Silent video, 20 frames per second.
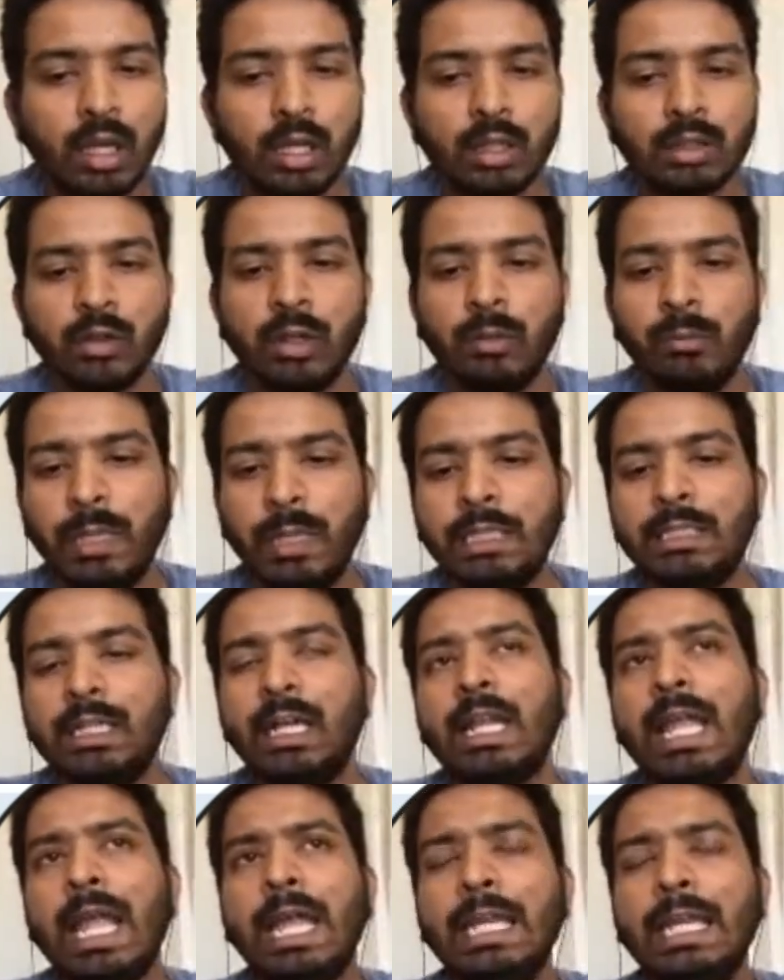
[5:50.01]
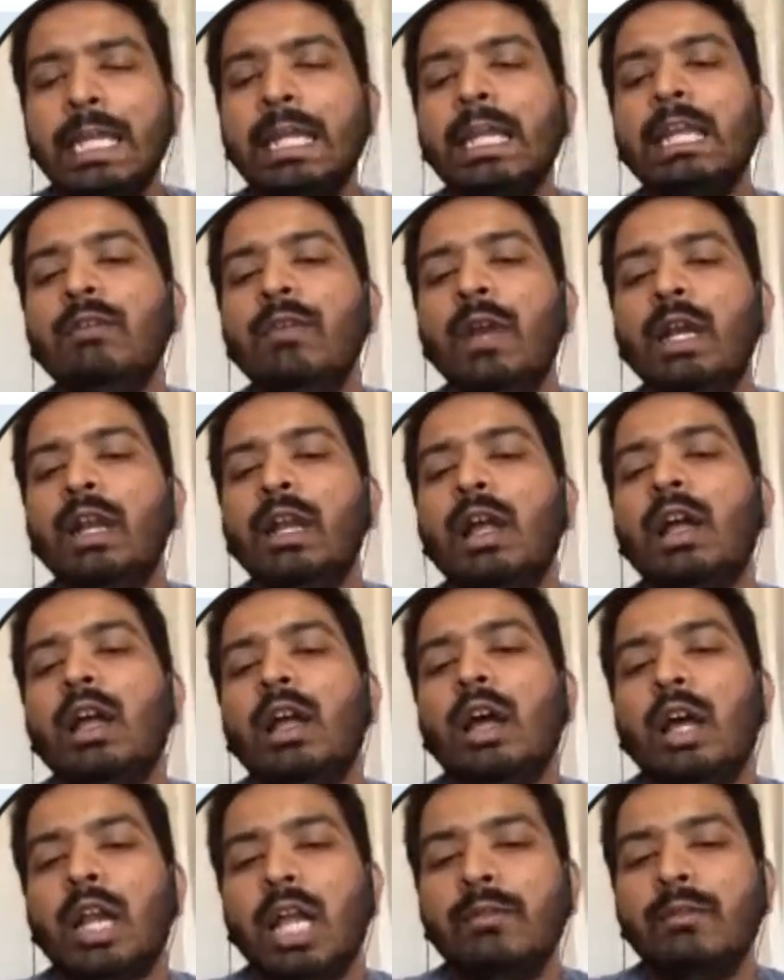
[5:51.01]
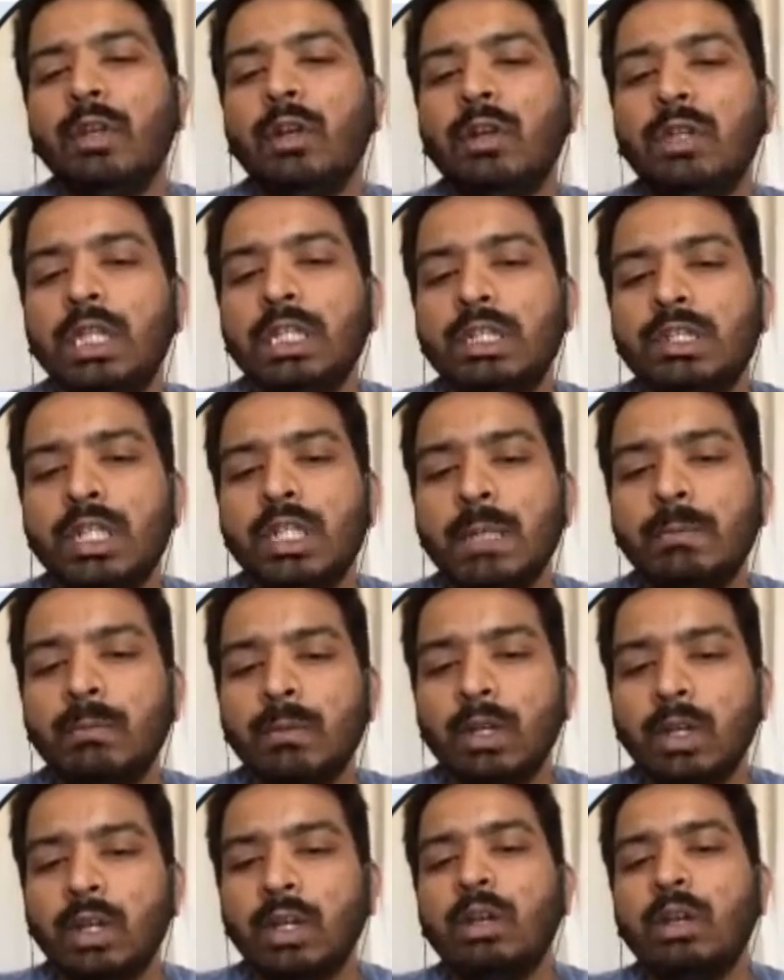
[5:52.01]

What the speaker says: So it means that any event arriving on this stream